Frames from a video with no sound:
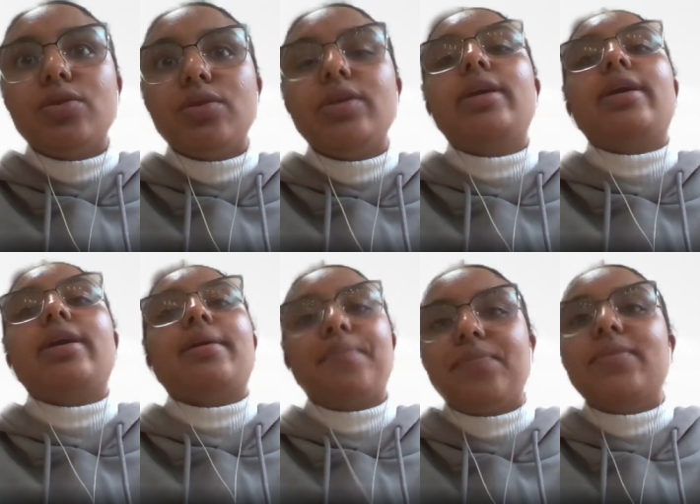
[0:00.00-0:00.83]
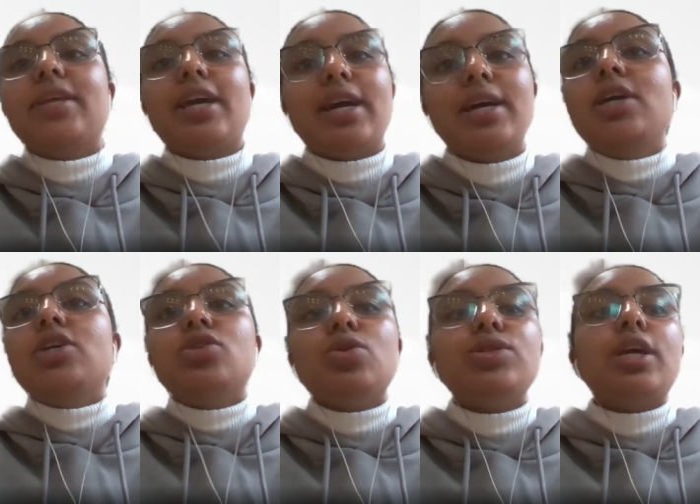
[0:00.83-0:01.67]
yeah, yeah.
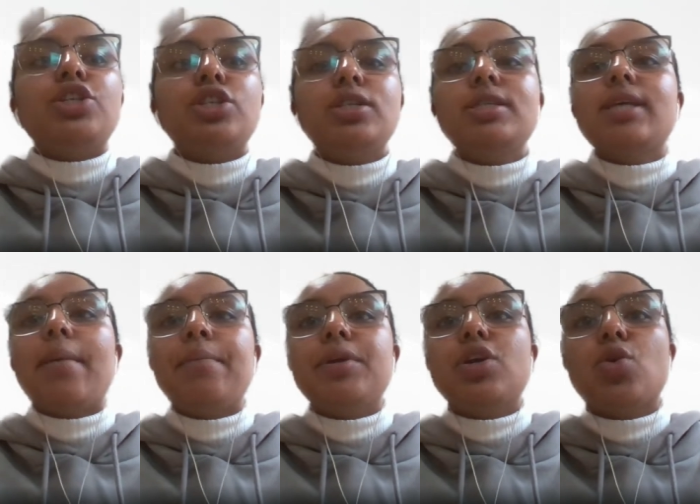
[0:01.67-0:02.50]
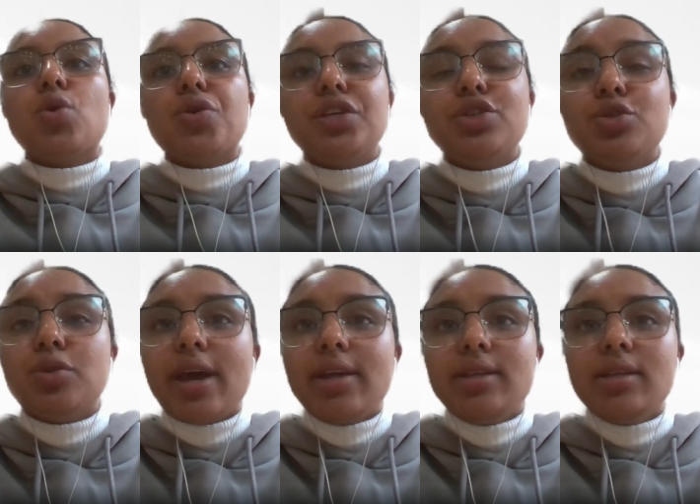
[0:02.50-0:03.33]
So sessions happen according to
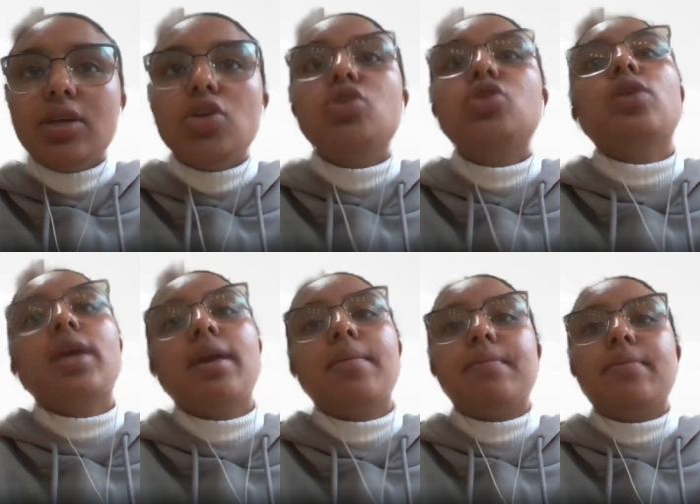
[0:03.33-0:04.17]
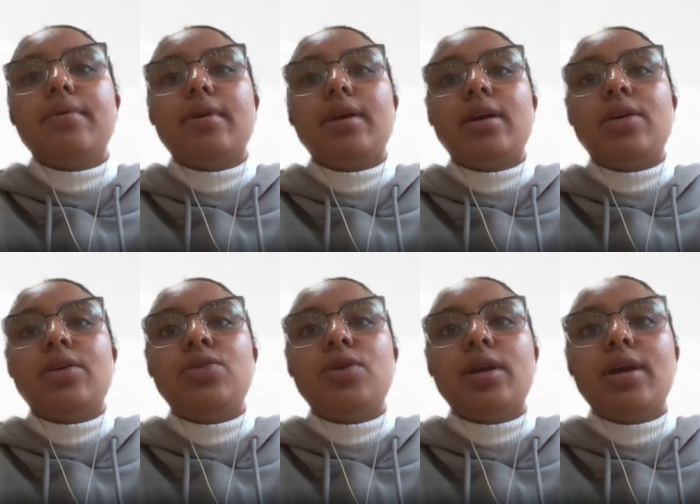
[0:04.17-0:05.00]
that. So keep uh,
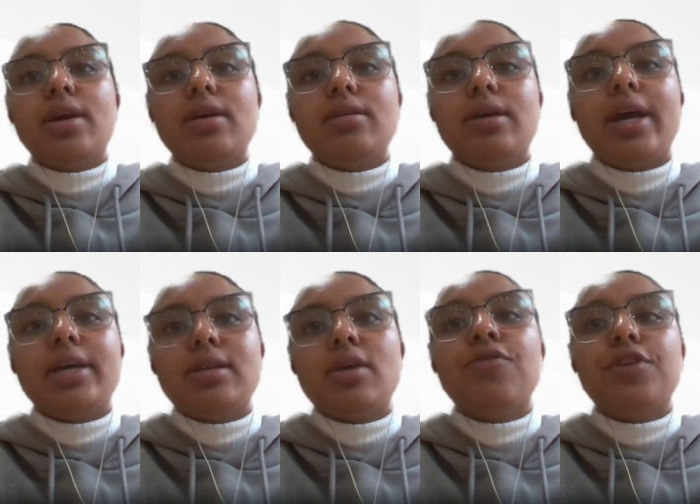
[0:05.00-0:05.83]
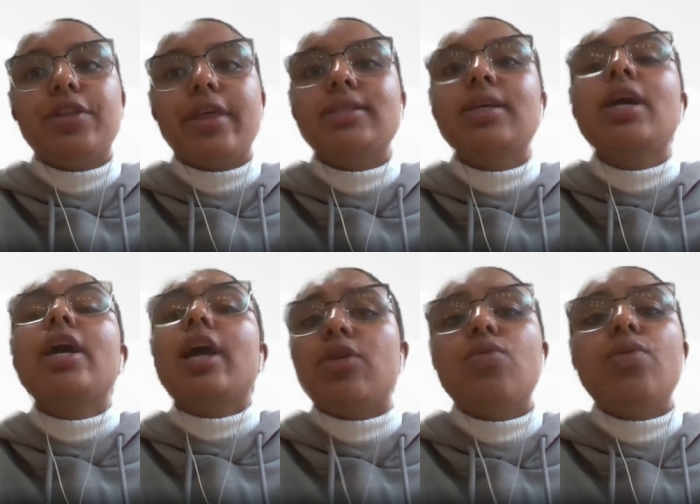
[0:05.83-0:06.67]
your eyes out for that.
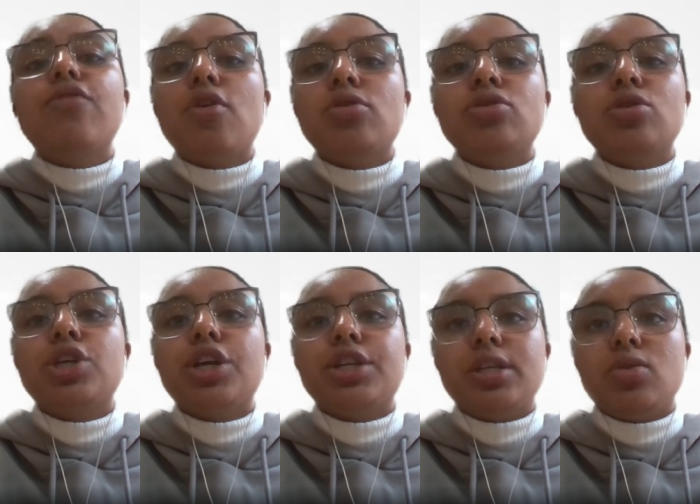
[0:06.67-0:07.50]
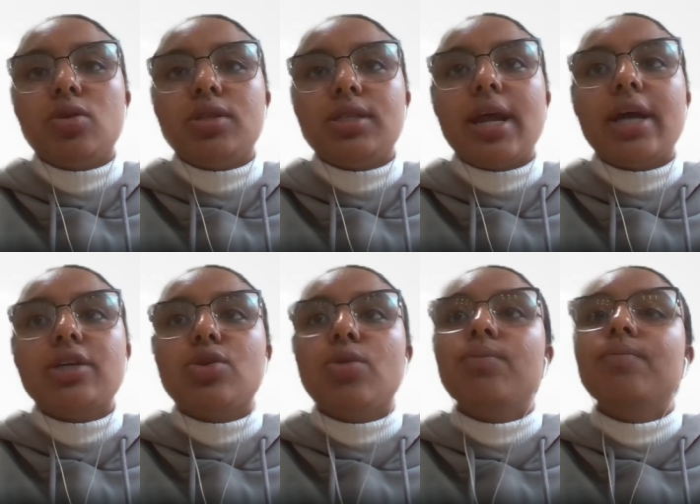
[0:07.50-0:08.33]
And we've also shared it on Slack.
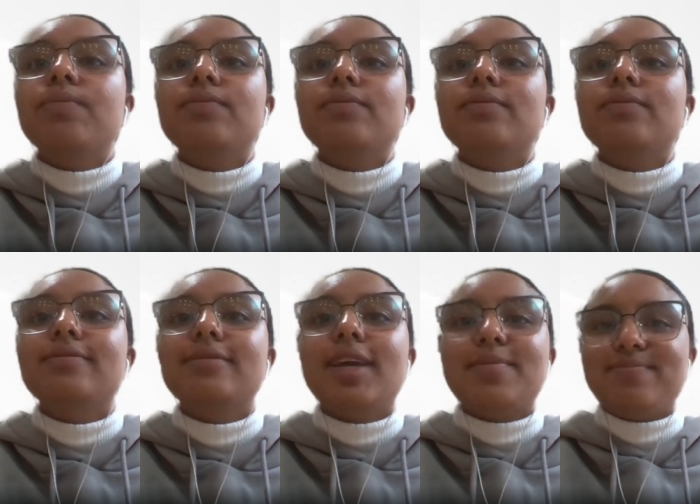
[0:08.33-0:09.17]
So yeah.